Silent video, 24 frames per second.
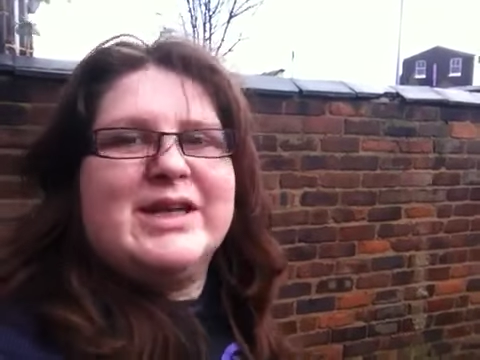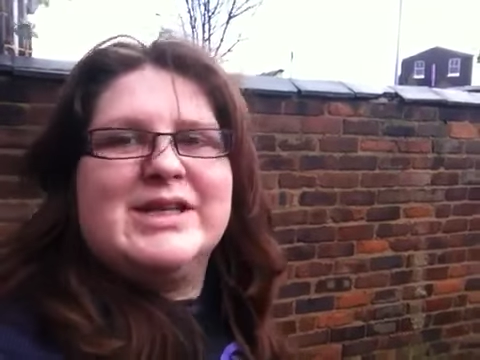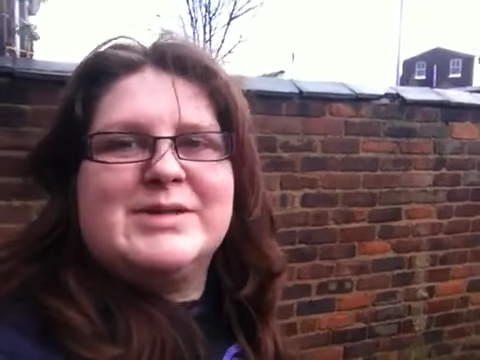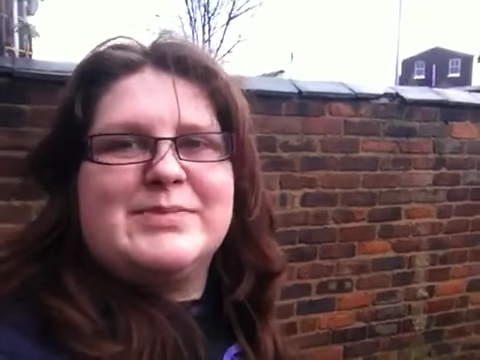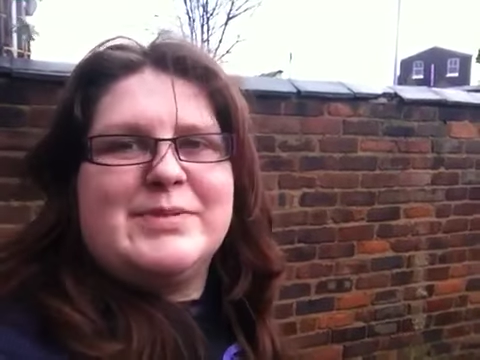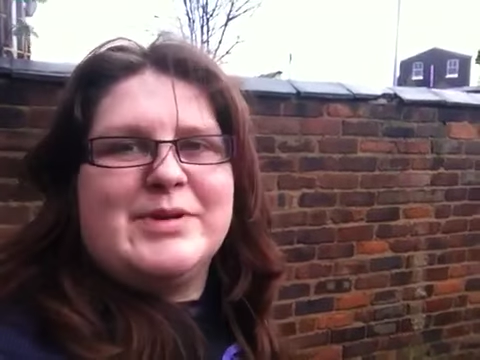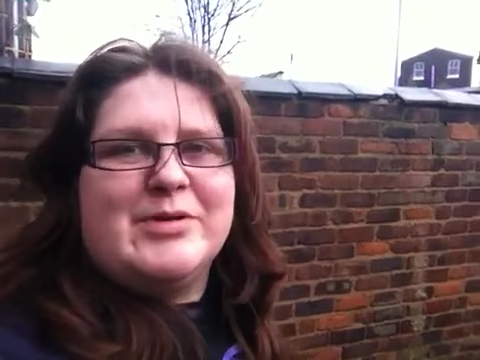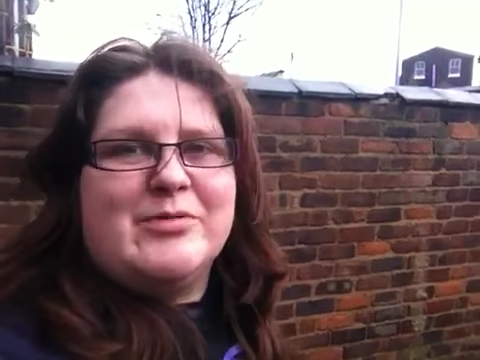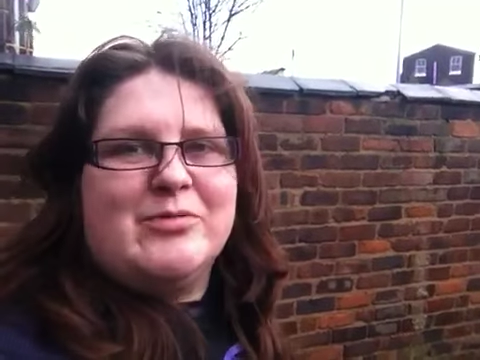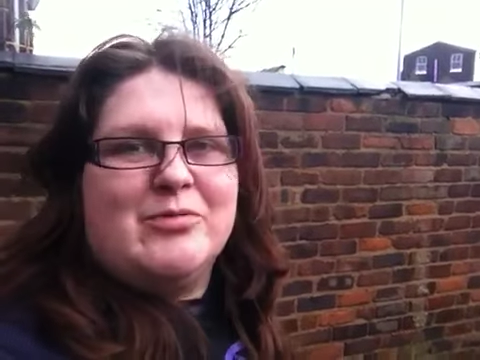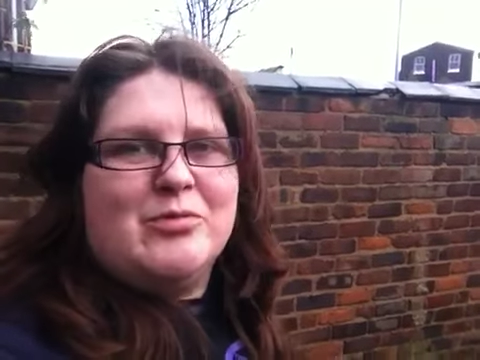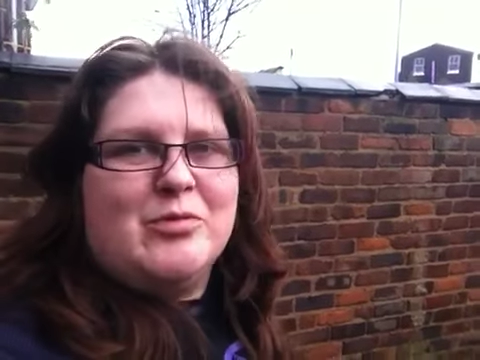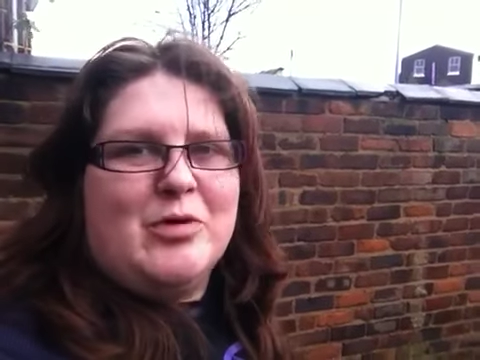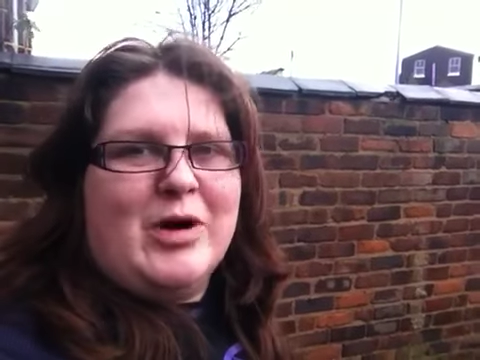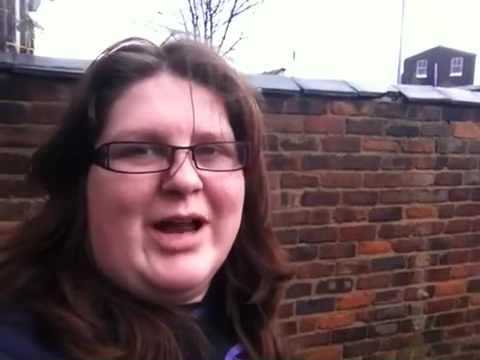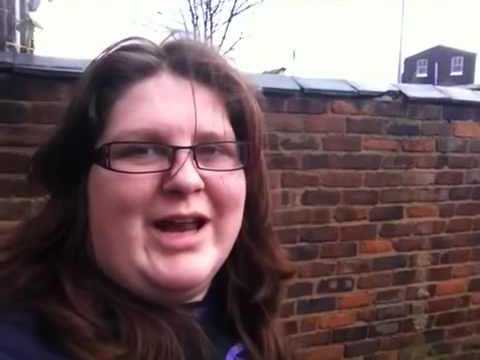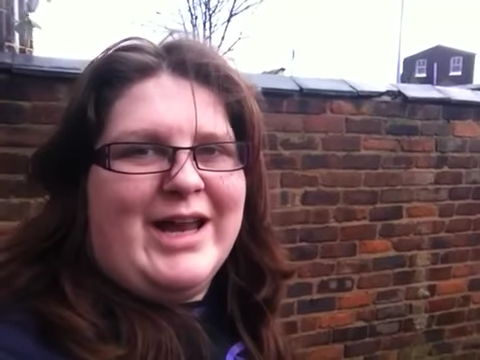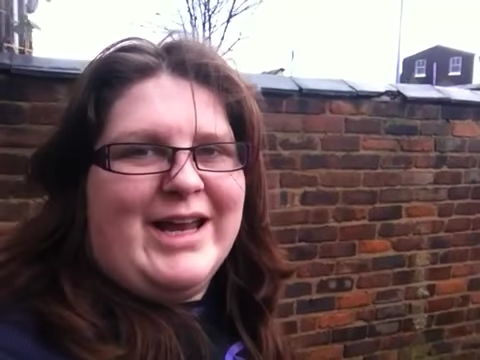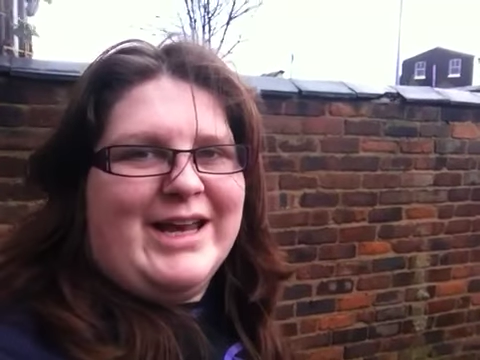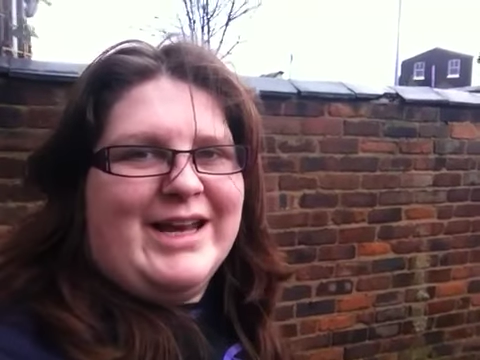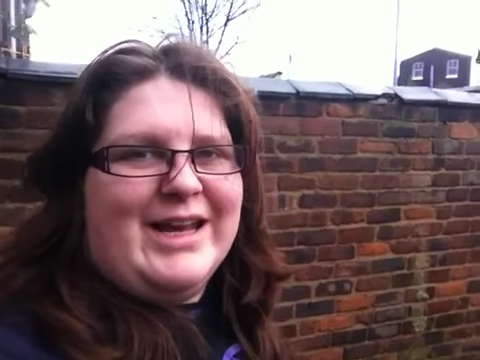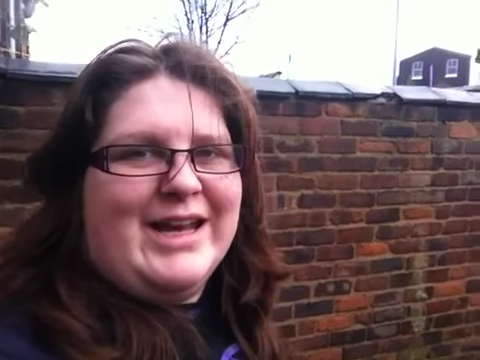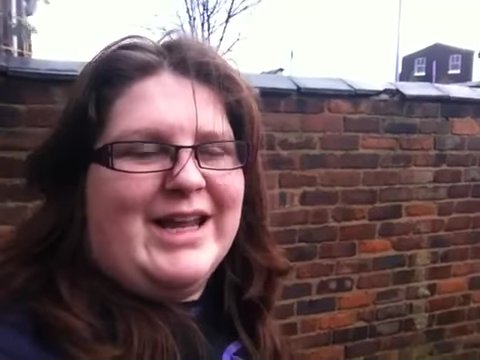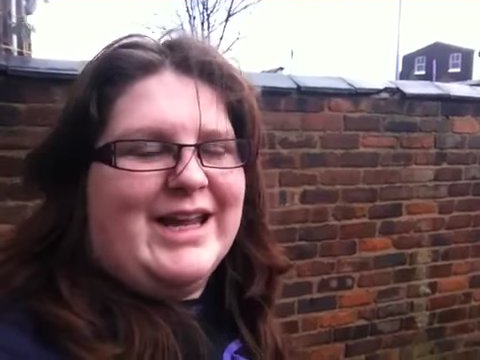it's been
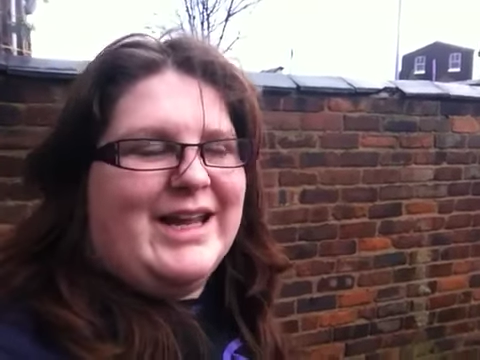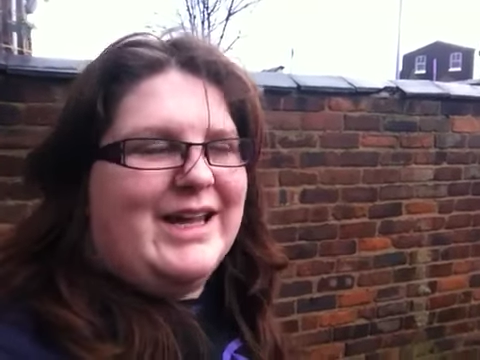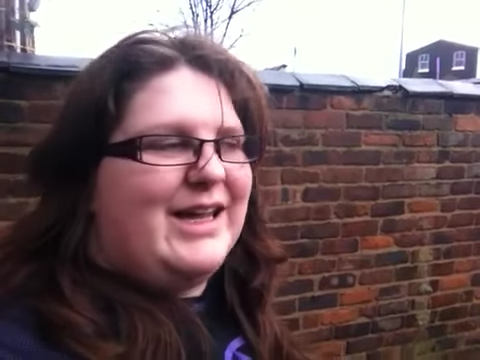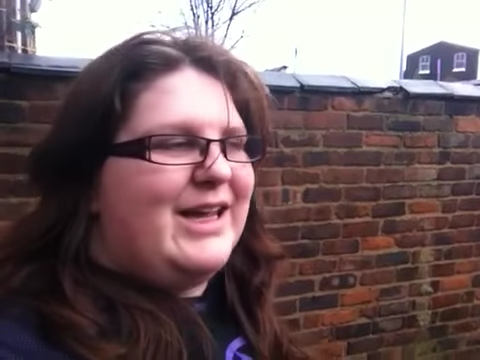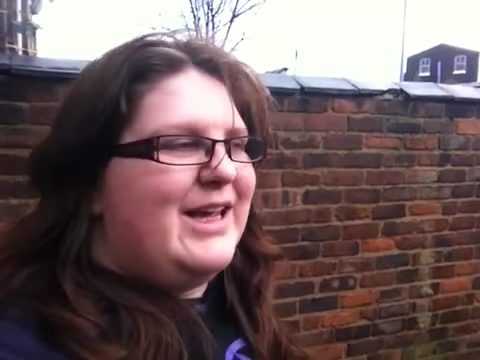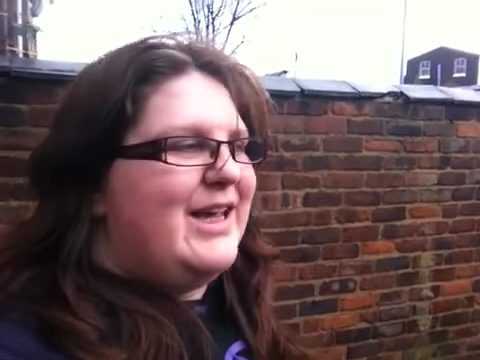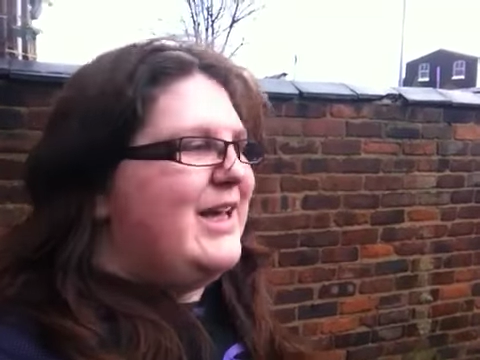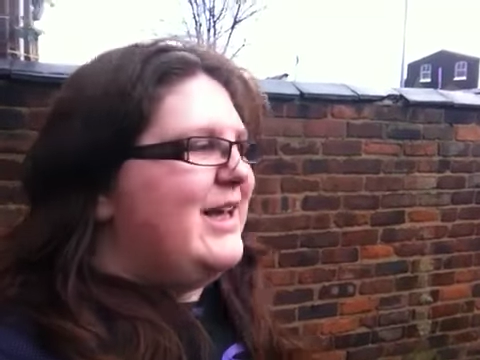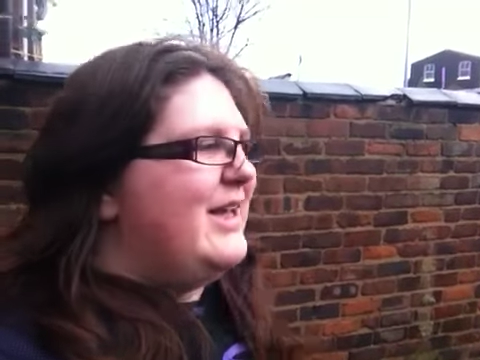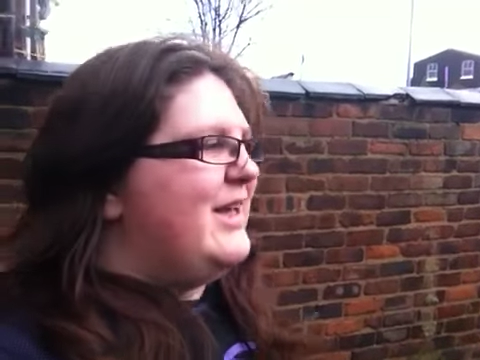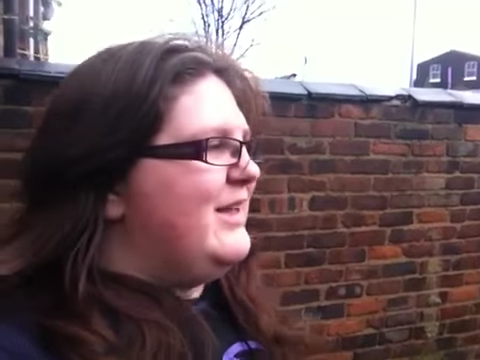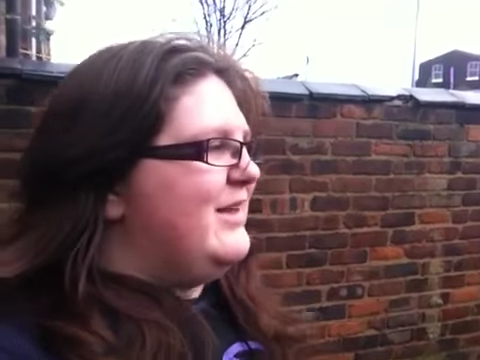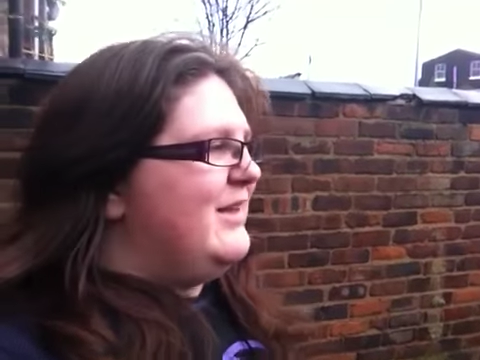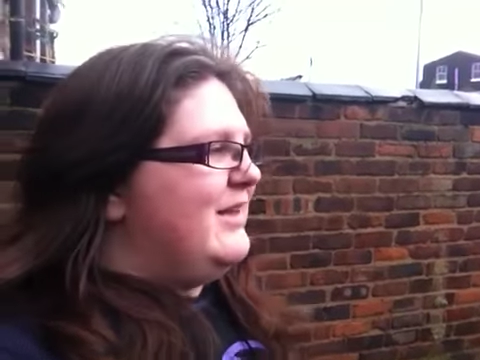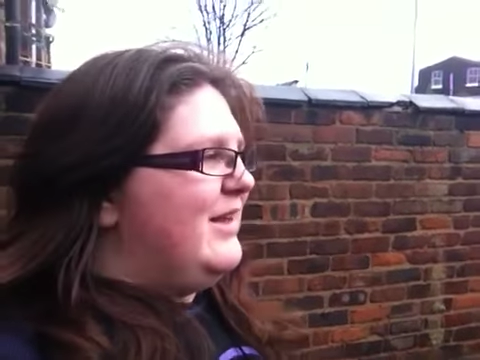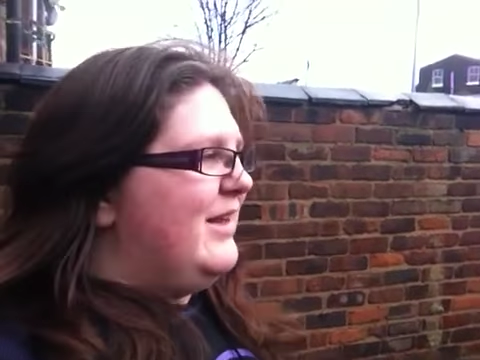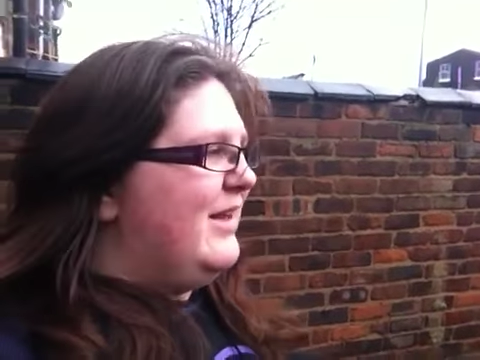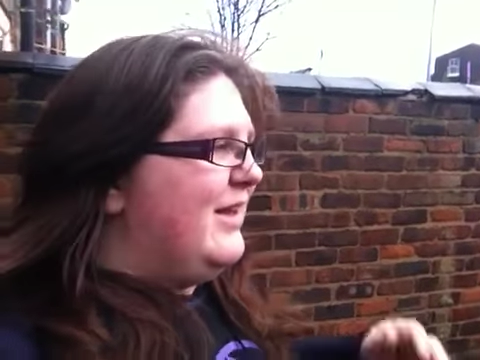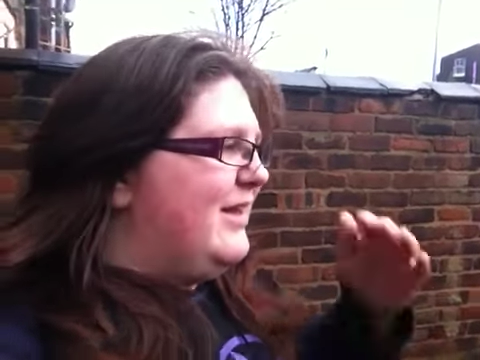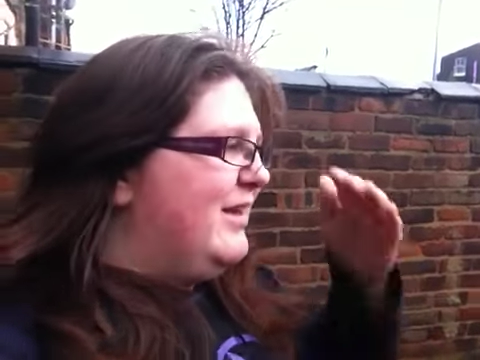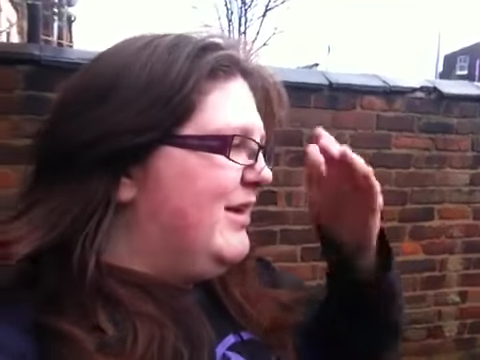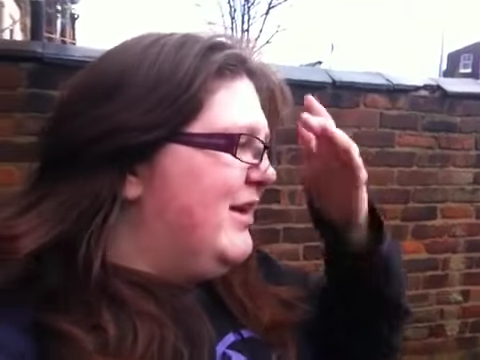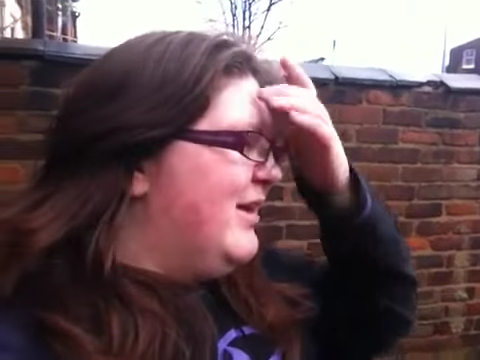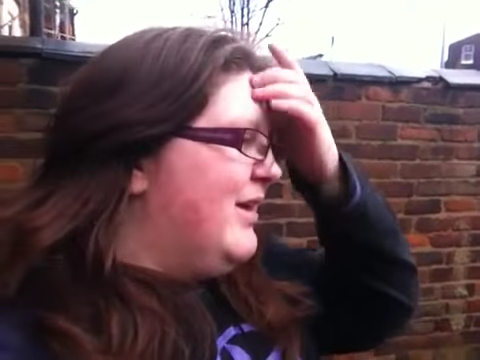raining,
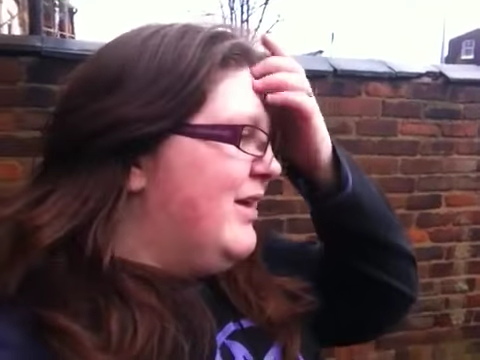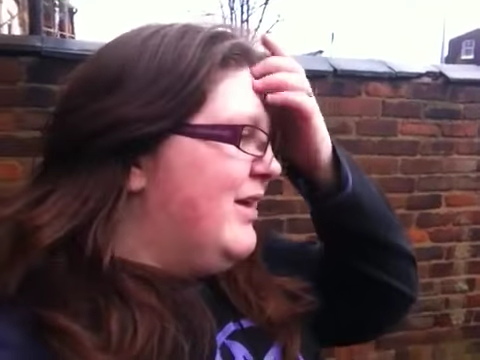like